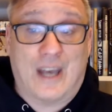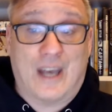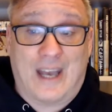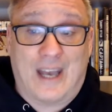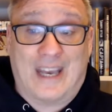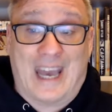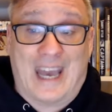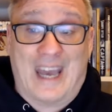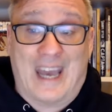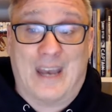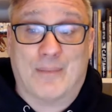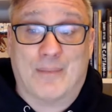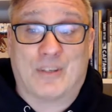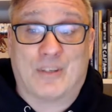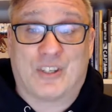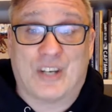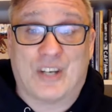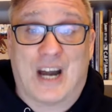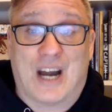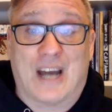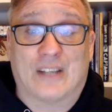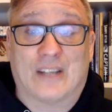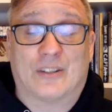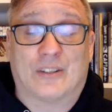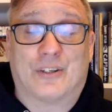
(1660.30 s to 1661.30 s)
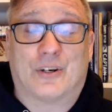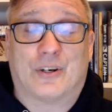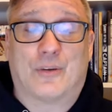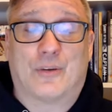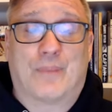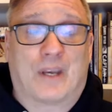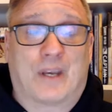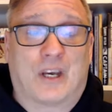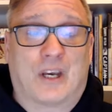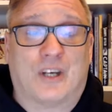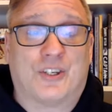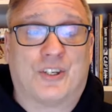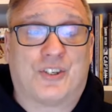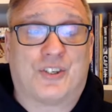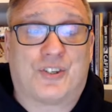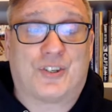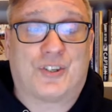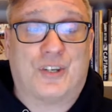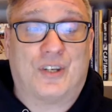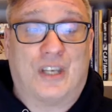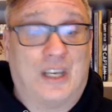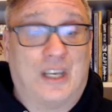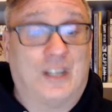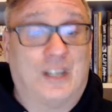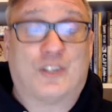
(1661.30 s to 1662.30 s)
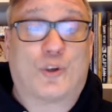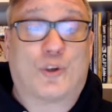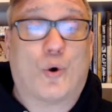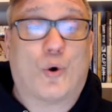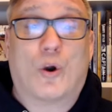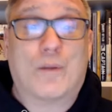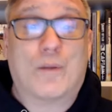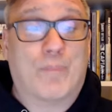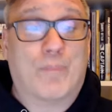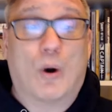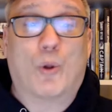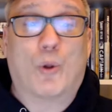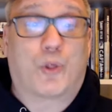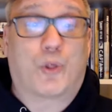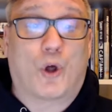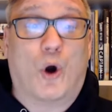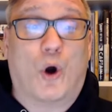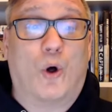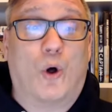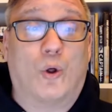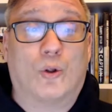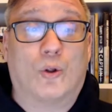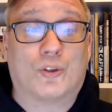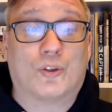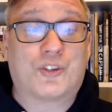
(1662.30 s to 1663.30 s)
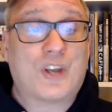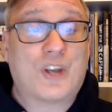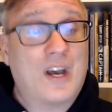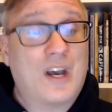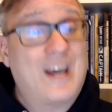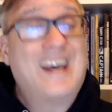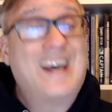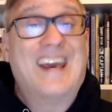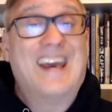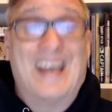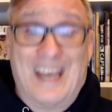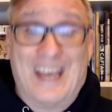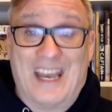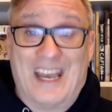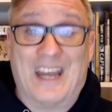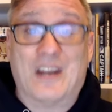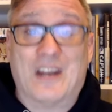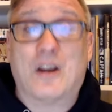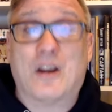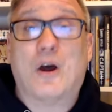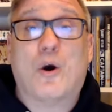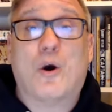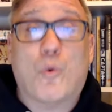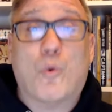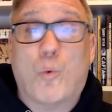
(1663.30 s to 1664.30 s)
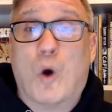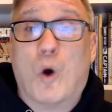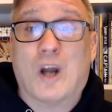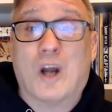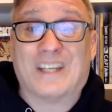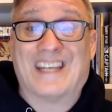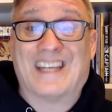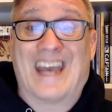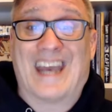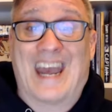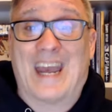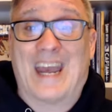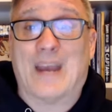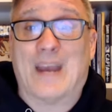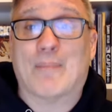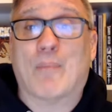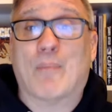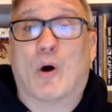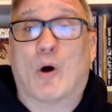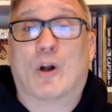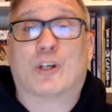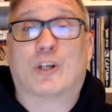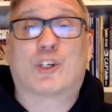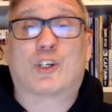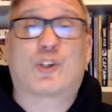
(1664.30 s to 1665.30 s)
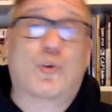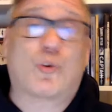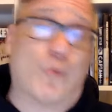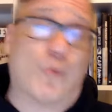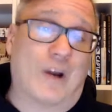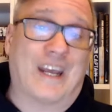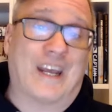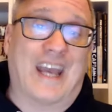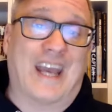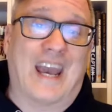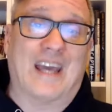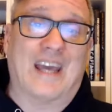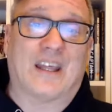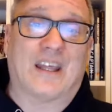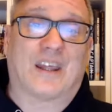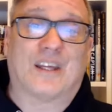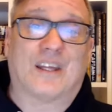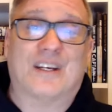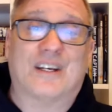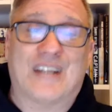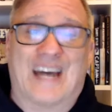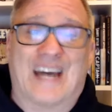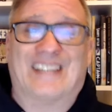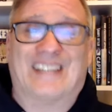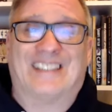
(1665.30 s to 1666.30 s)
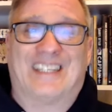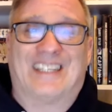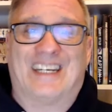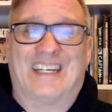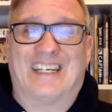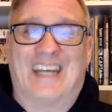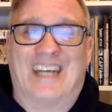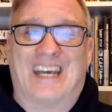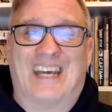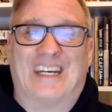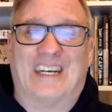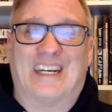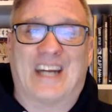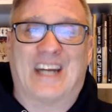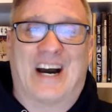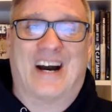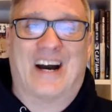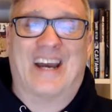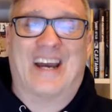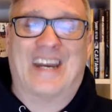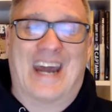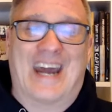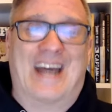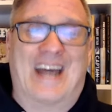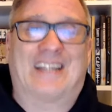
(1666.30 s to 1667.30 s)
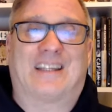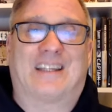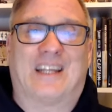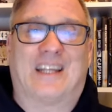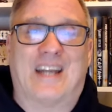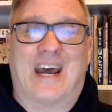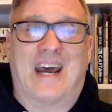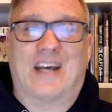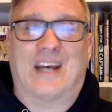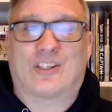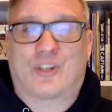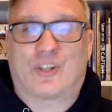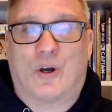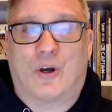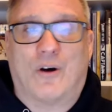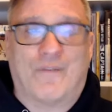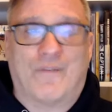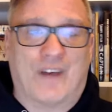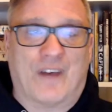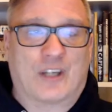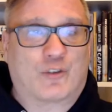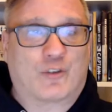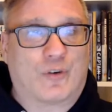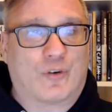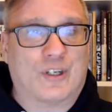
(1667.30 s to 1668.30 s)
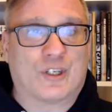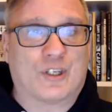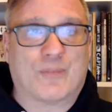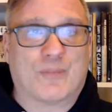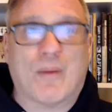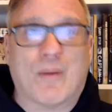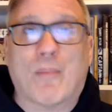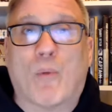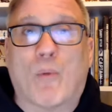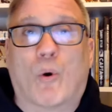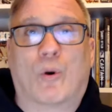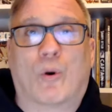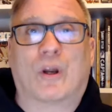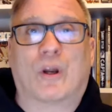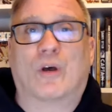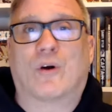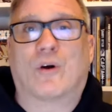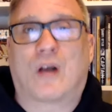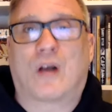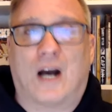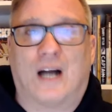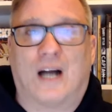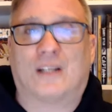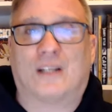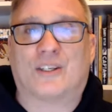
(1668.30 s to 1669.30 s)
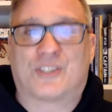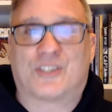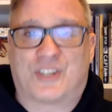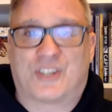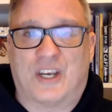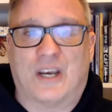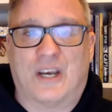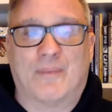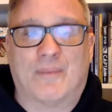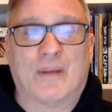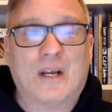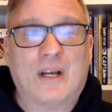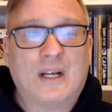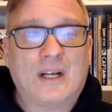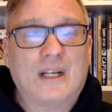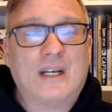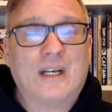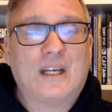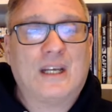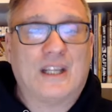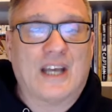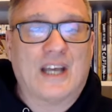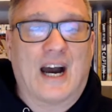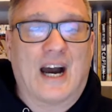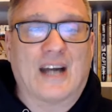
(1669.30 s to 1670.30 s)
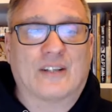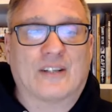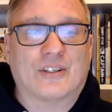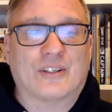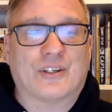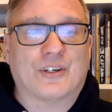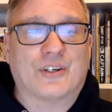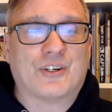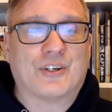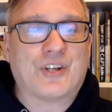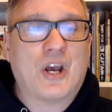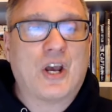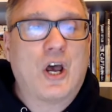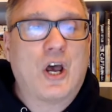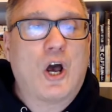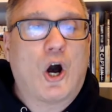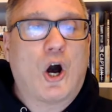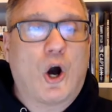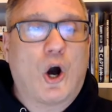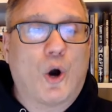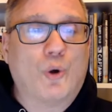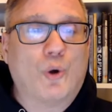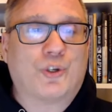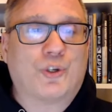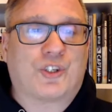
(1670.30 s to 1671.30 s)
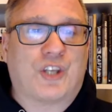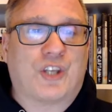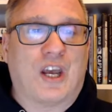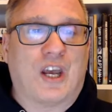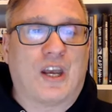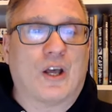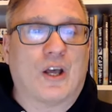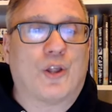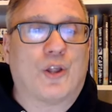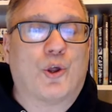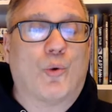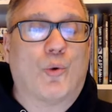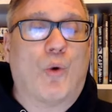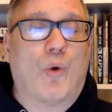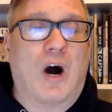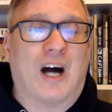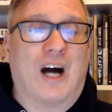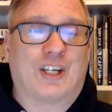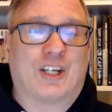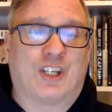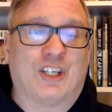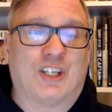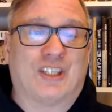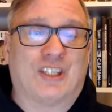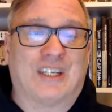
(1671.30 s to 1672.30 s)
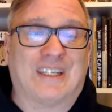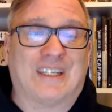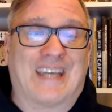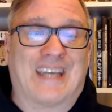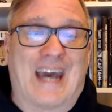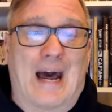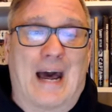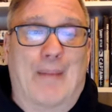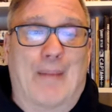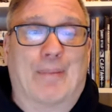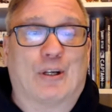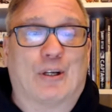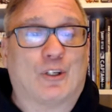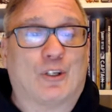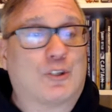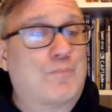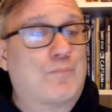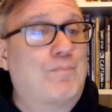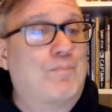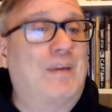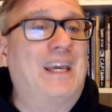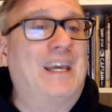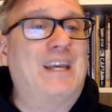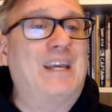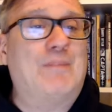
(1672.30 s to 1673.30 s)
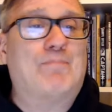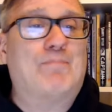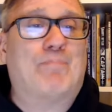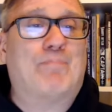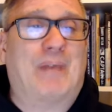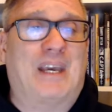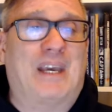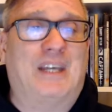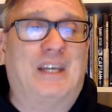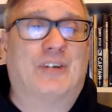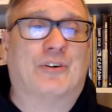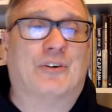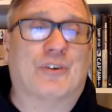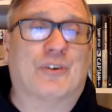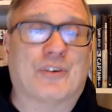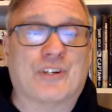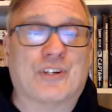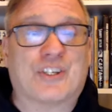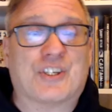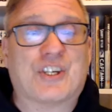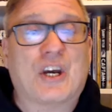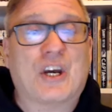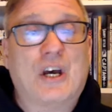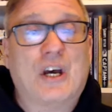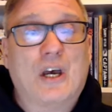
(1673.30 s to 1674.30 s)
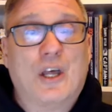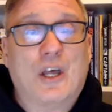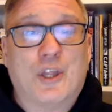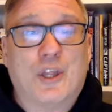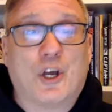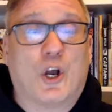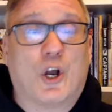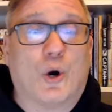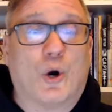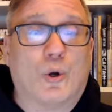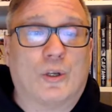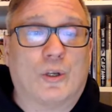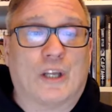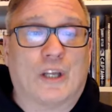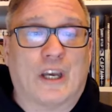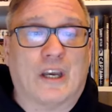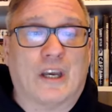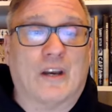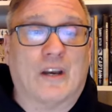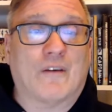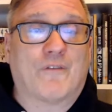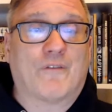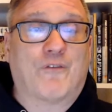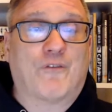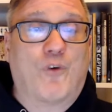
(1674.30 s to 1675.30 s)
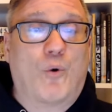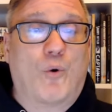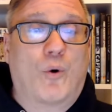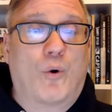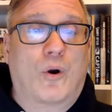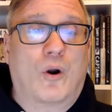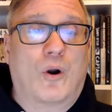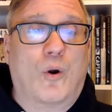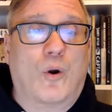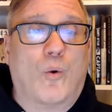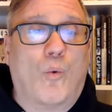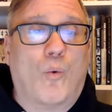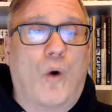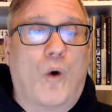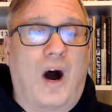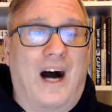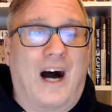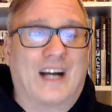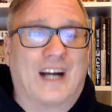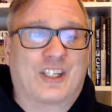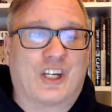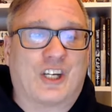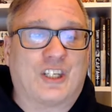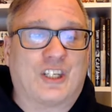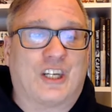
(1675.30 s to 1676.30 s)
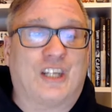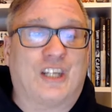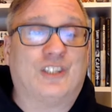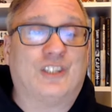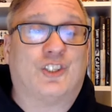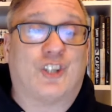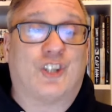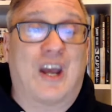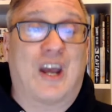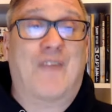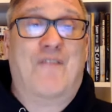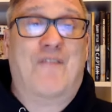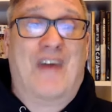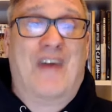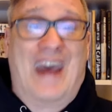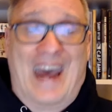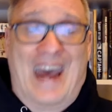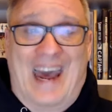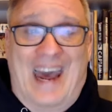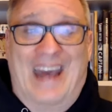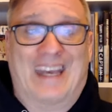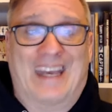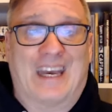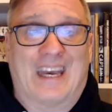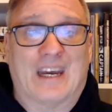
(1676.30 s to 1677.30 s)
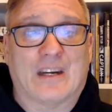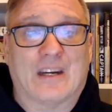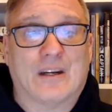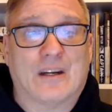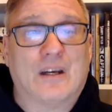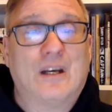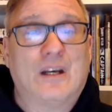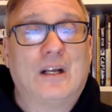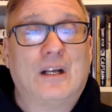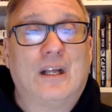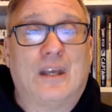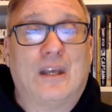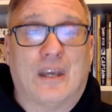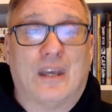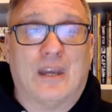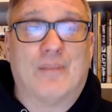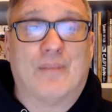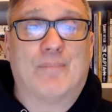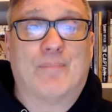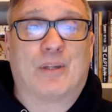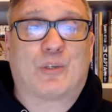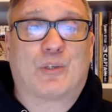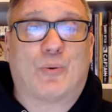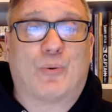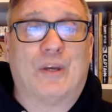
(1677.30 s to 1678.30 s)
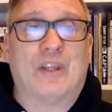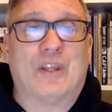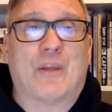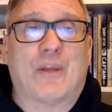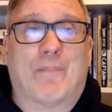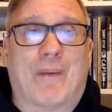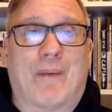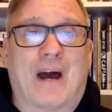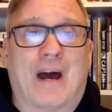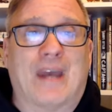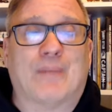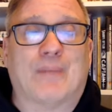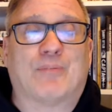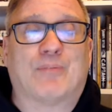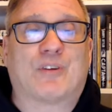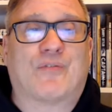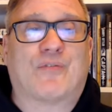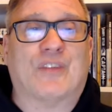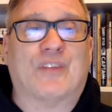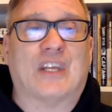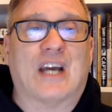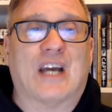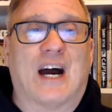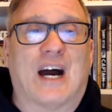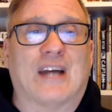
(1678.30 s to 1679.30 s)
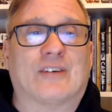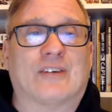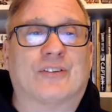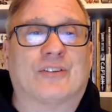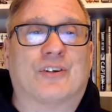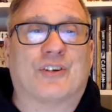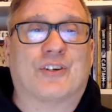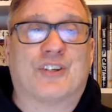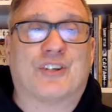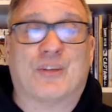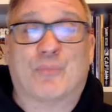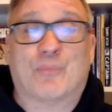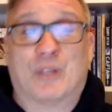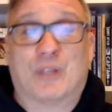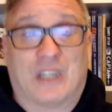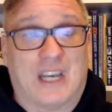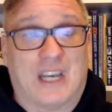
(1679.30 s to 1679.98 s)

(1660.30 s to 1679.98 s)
game as an Islander because he scored both goals in one game, March 28th, 1989, at the Nassau Veterans Memorial Coliseum. The Islanders hosting the Washington Capitals. Pete Peters, the goalie for Washington. Jeff Hackett in between the pipes for the Islanders. And with